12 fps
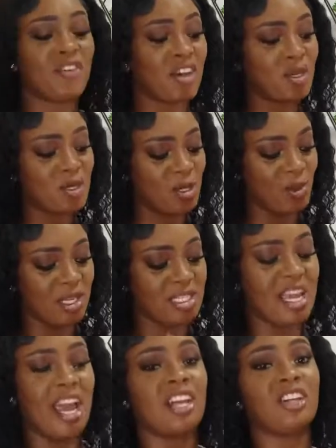you so
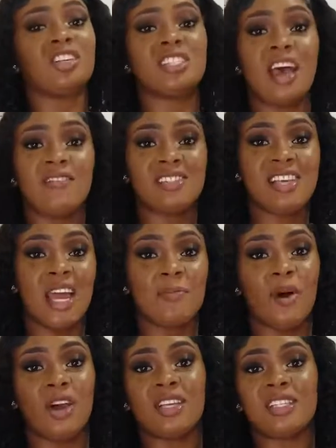desire. It does have side
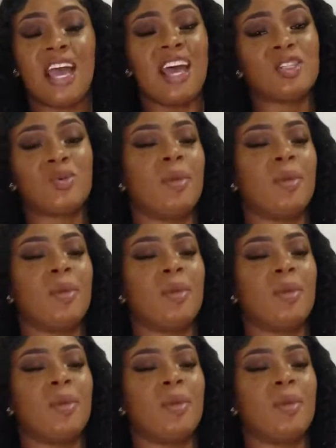pockets as well,